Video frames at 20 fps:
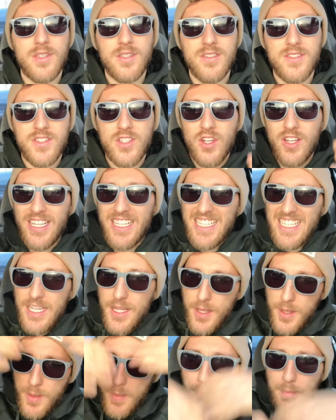Sorry,
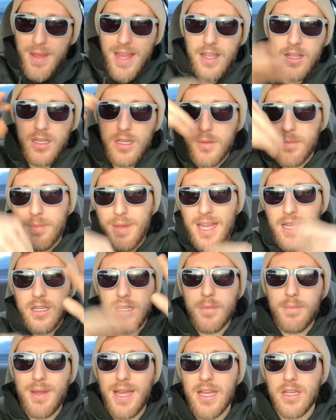back
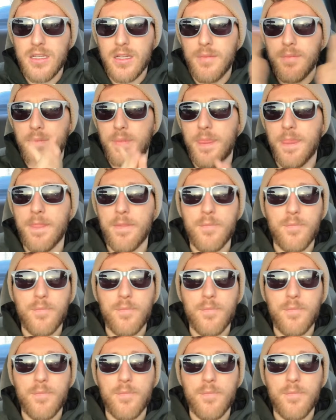up.